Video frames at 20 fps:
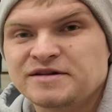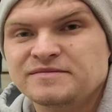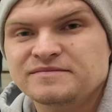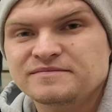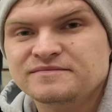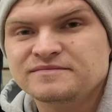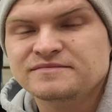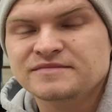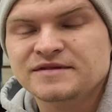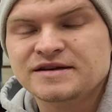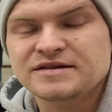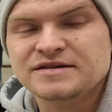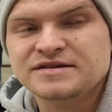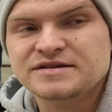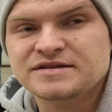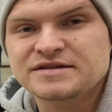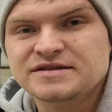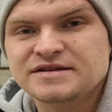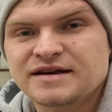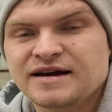it,
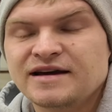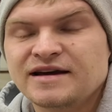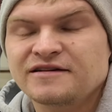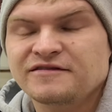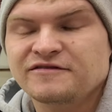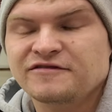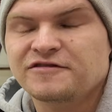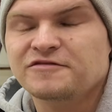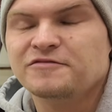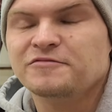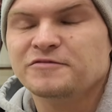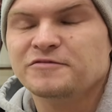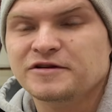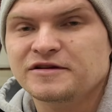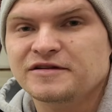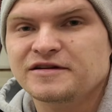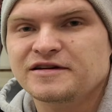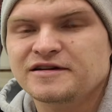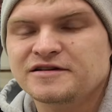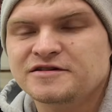because I have
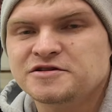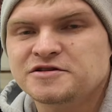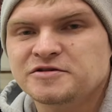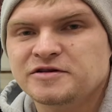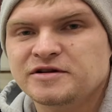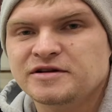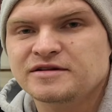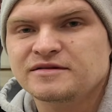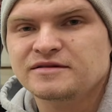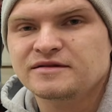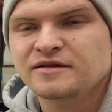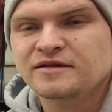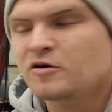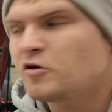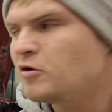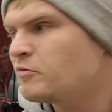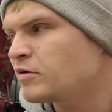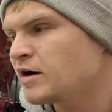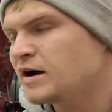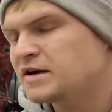really enjoyed it. The
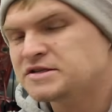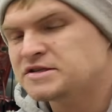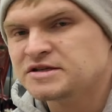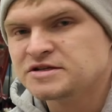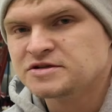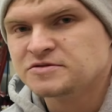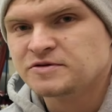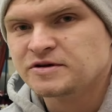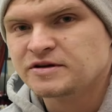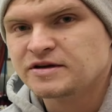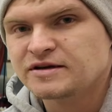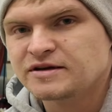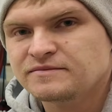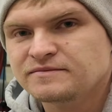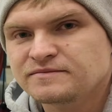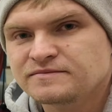whole process, really.